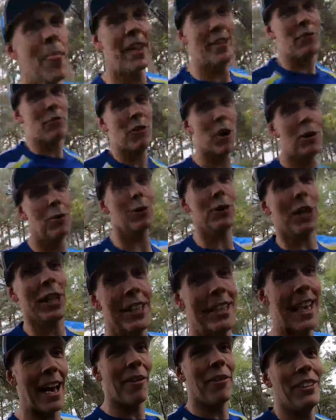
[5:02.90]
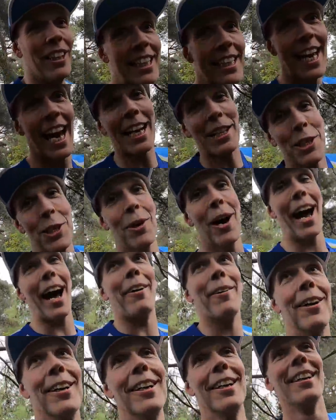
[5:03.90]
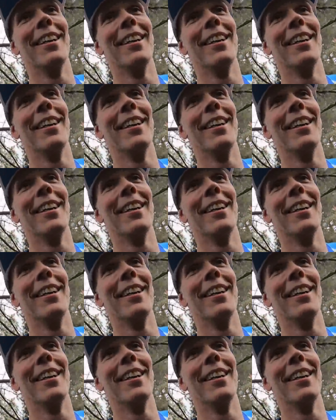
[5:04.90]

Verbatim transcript: these routes can definitely catch you out.